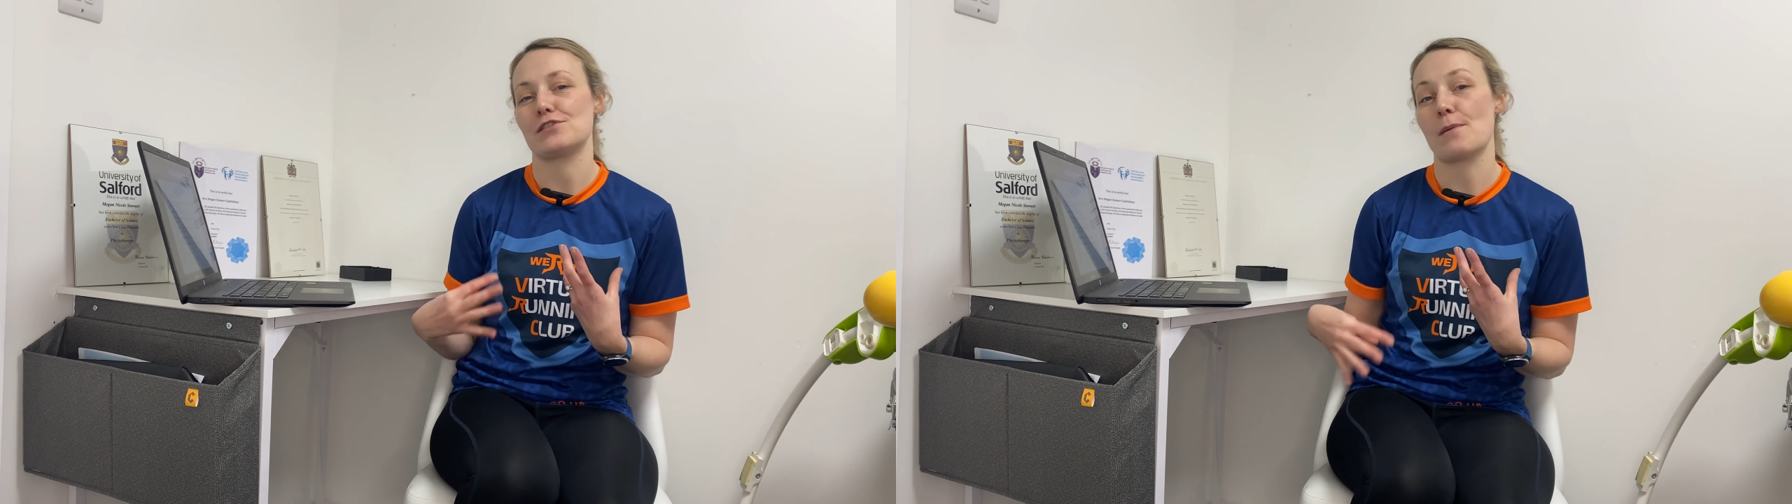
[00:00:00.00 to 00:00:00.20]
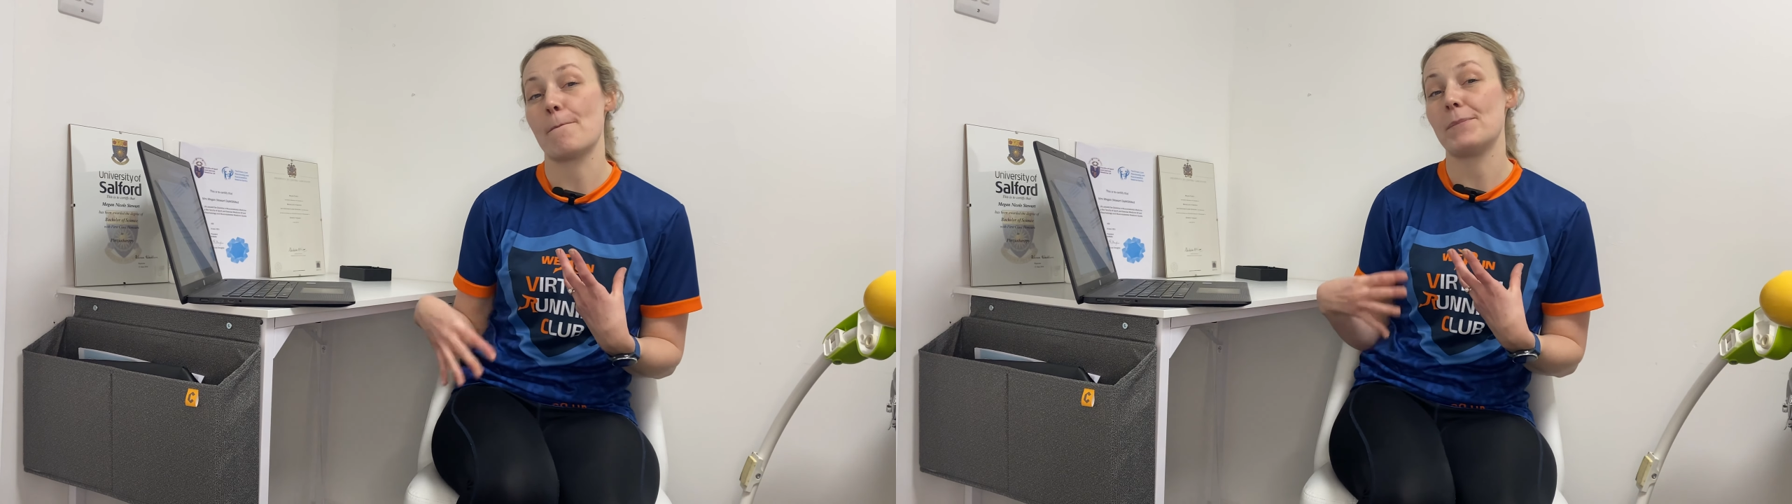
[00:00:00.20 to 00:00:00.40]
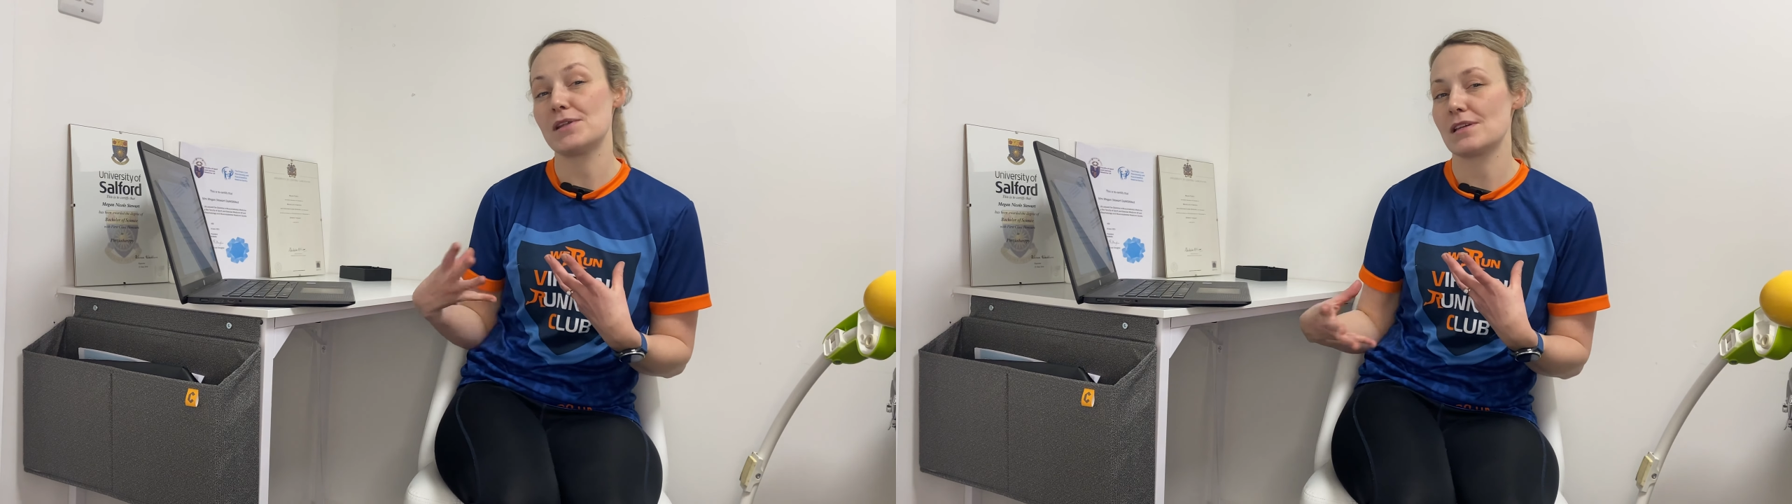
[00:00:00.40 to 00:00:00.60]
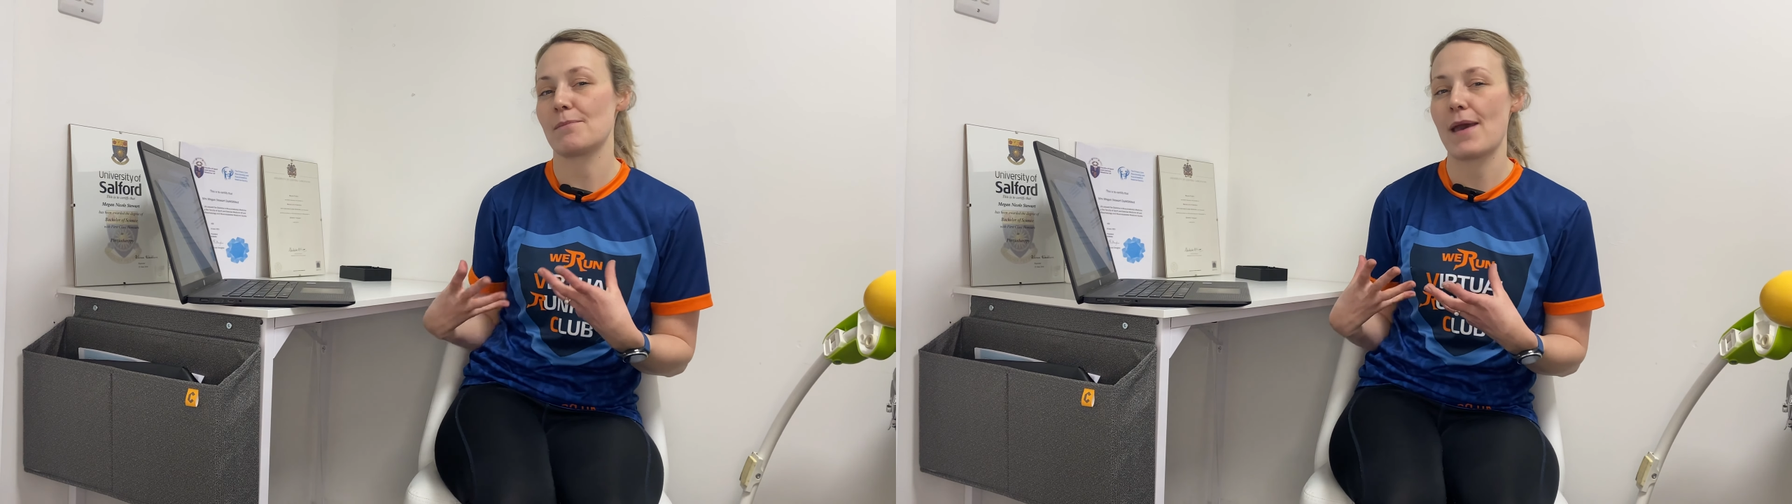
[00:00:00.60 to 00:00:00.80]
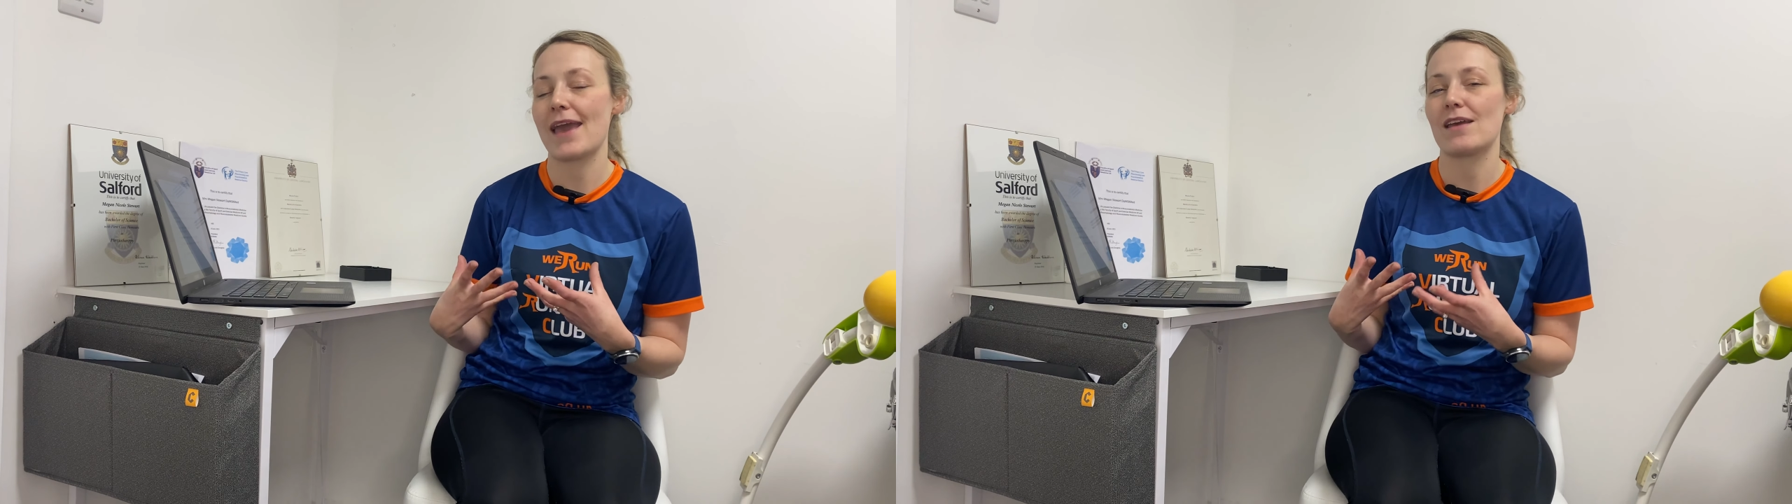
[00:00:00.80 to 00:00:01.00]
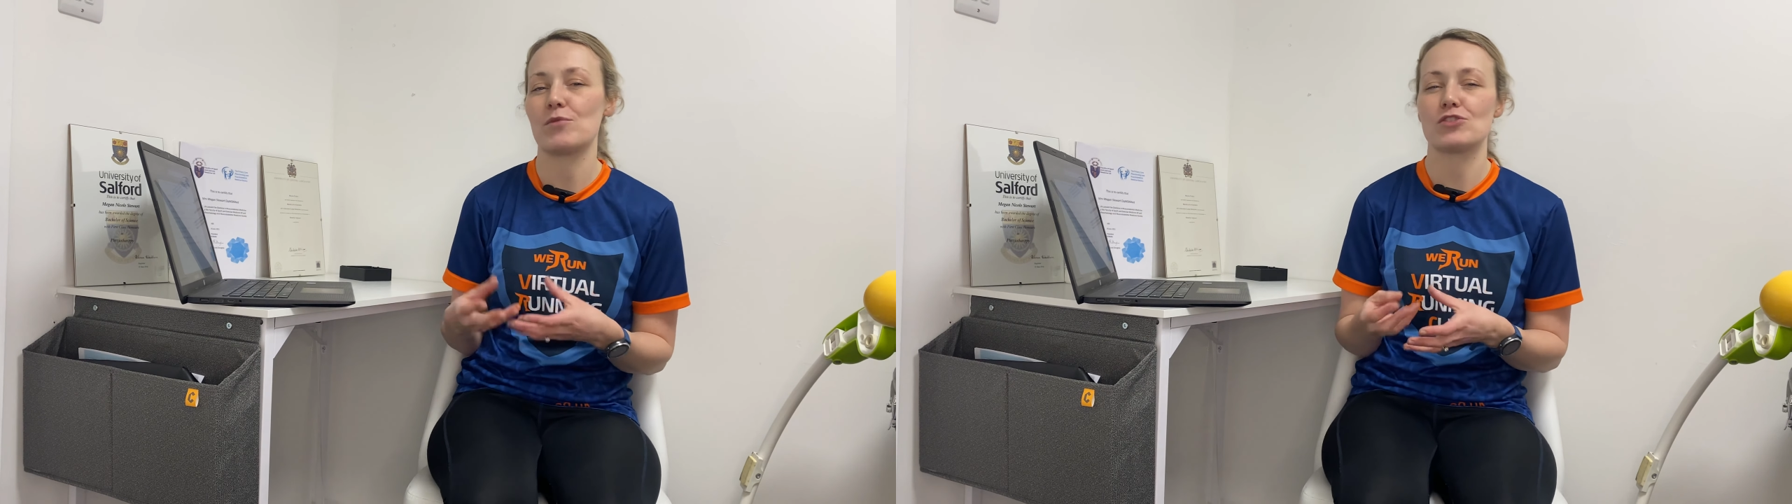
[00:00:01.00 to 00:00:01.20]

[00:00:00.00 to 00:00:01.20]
some buttock pain,